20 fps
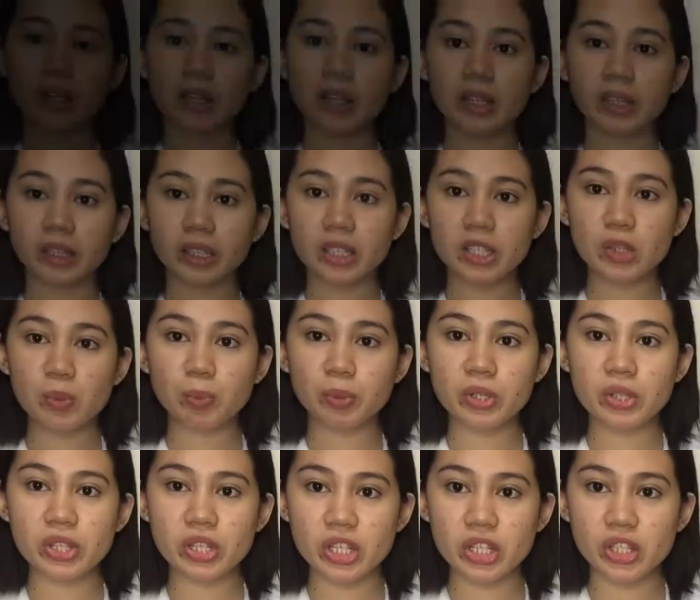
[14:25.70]
In this
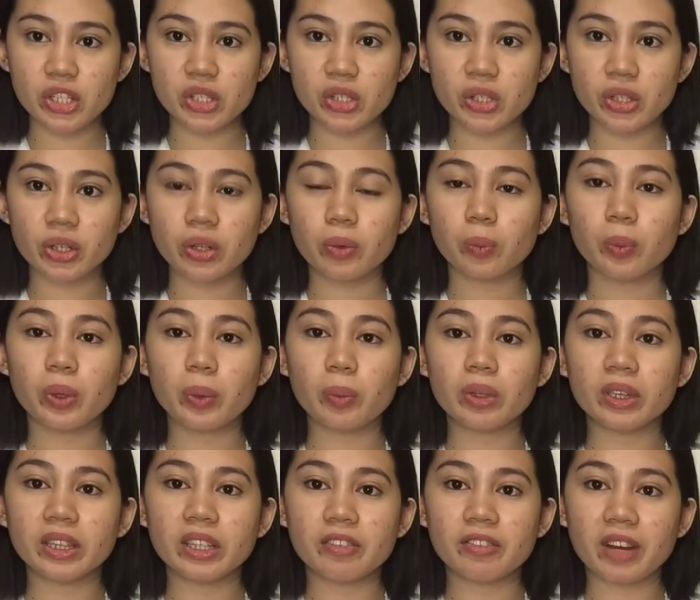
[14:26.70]
procedure, we
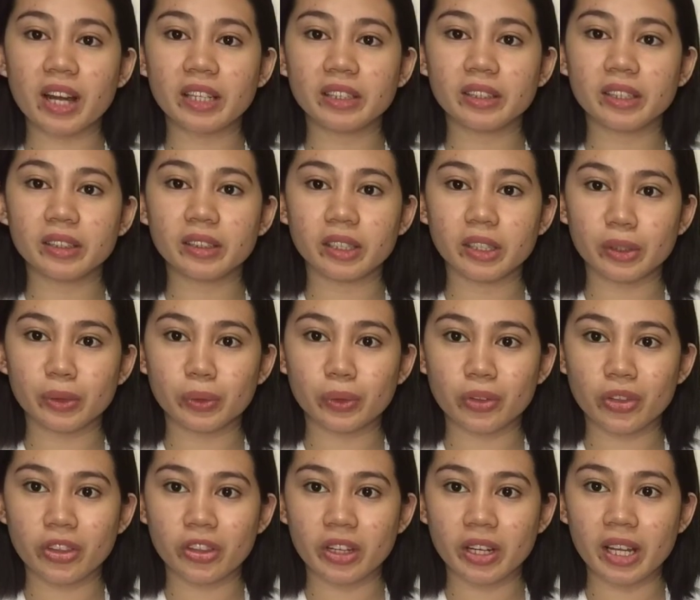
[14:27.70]
will divide it
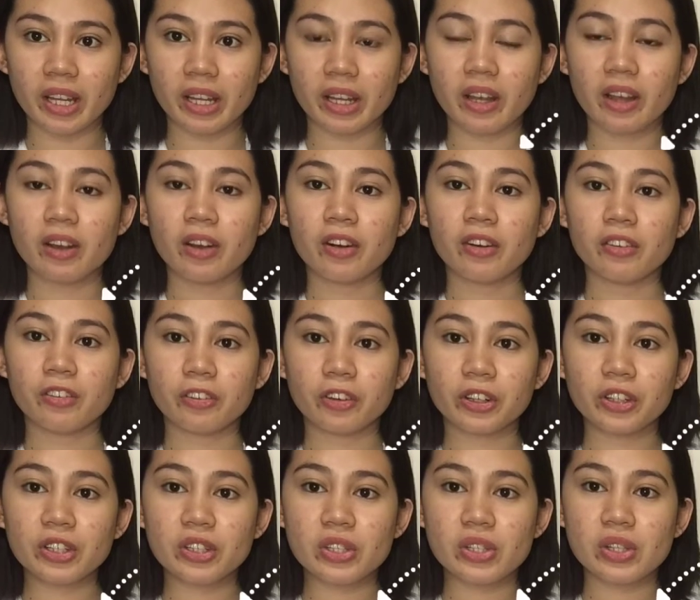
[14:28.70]
into three.
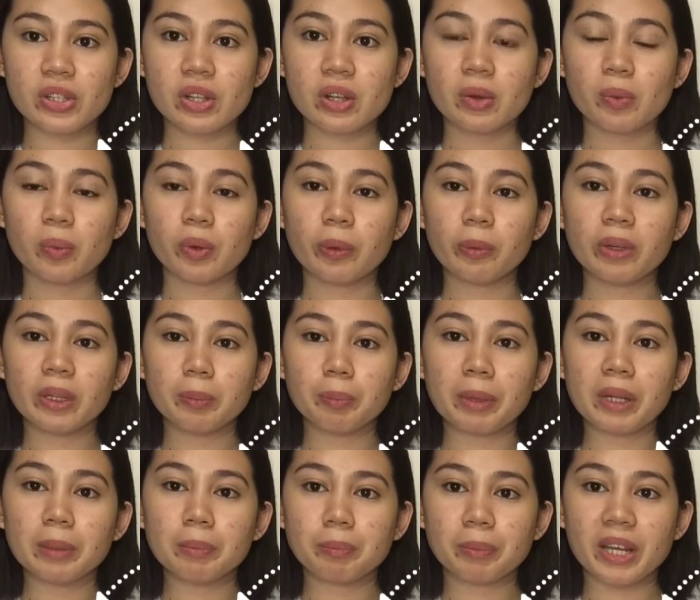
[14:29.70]
First, we will
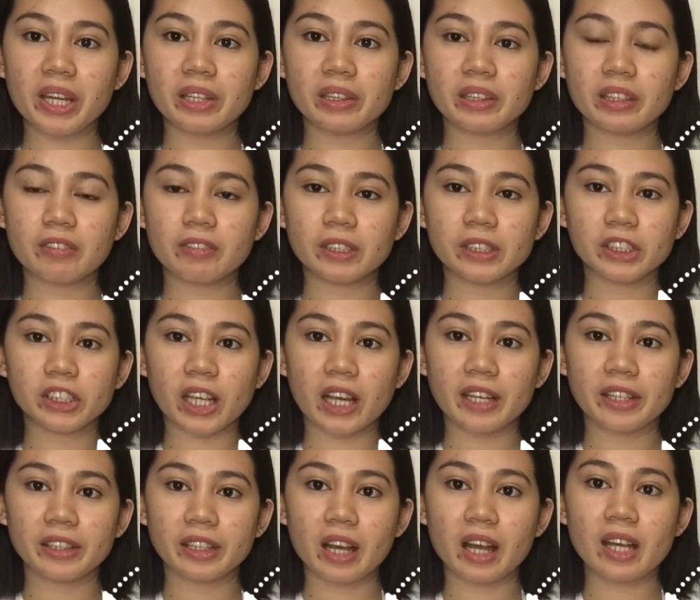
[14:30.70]
palpate the
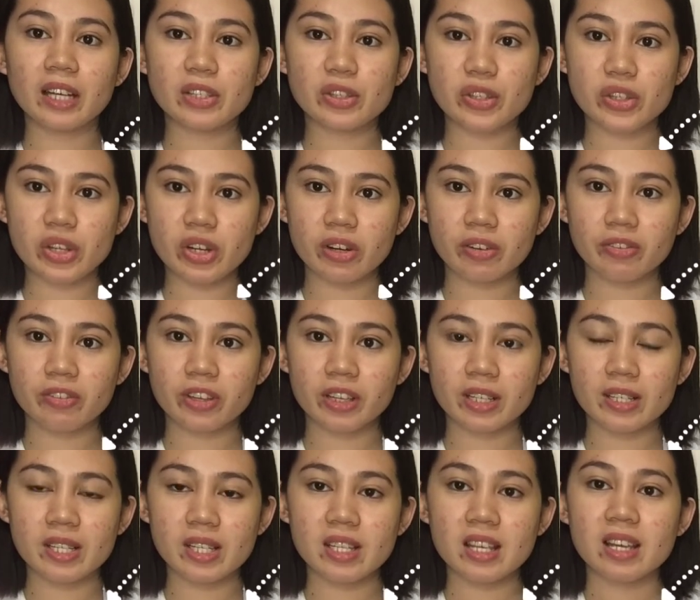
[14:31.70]
vagina and
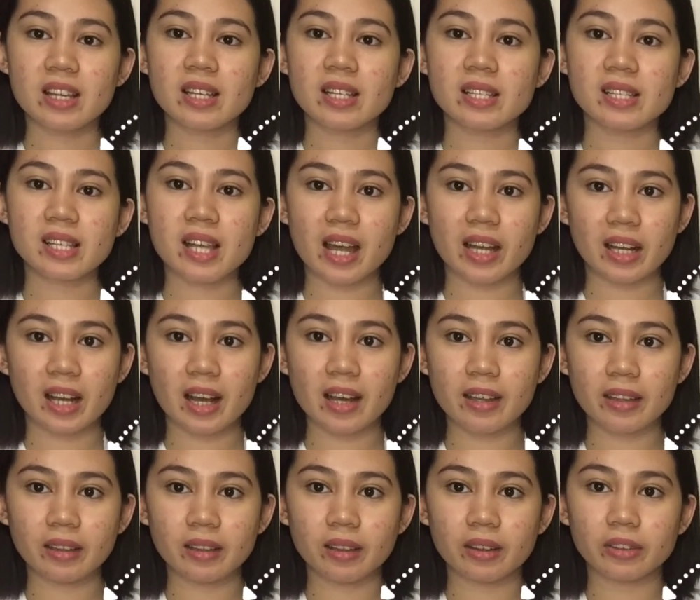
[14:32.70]
cervix.
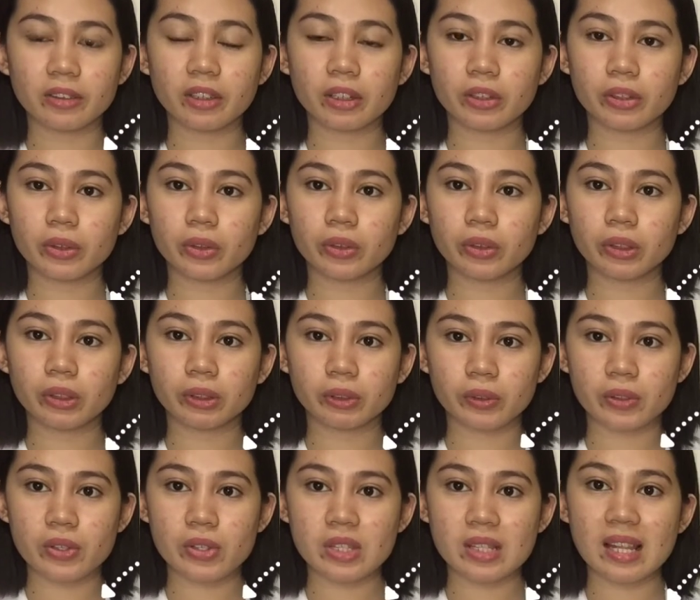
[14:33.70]
Second, the
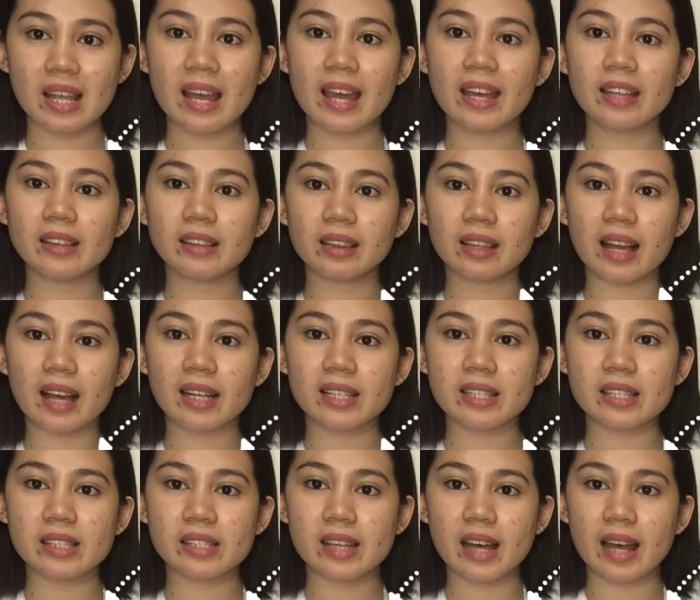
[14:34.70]
uterus. And
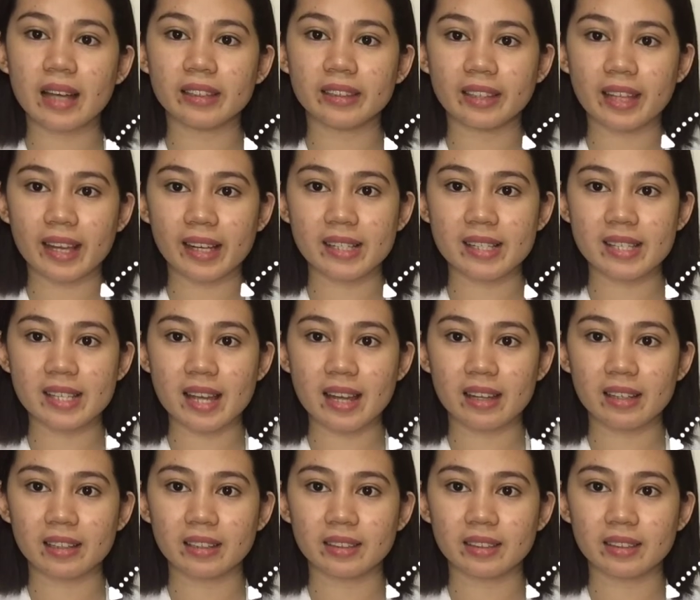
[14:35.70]
last, the adnexa.